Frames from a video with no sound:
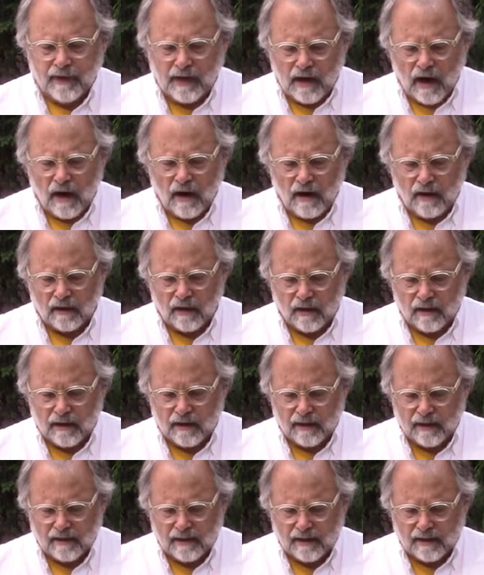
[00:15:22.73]

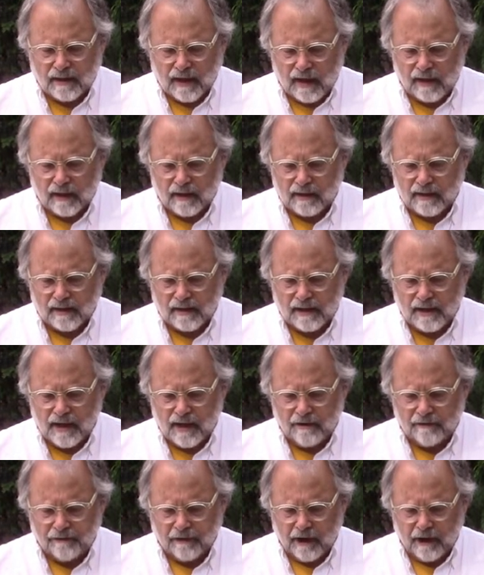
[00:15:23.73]
Garlic is a
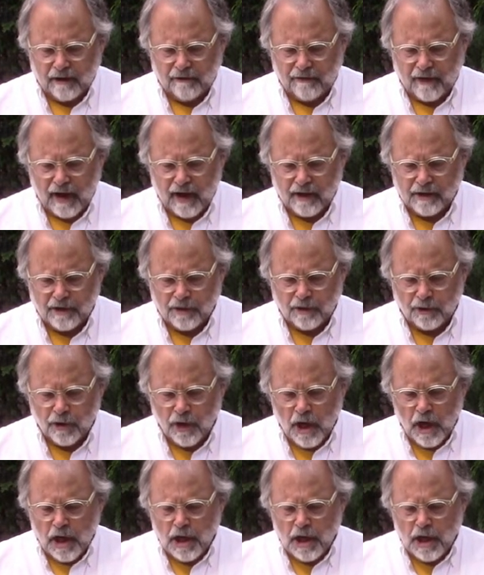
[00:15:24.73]
delicacy of rare value.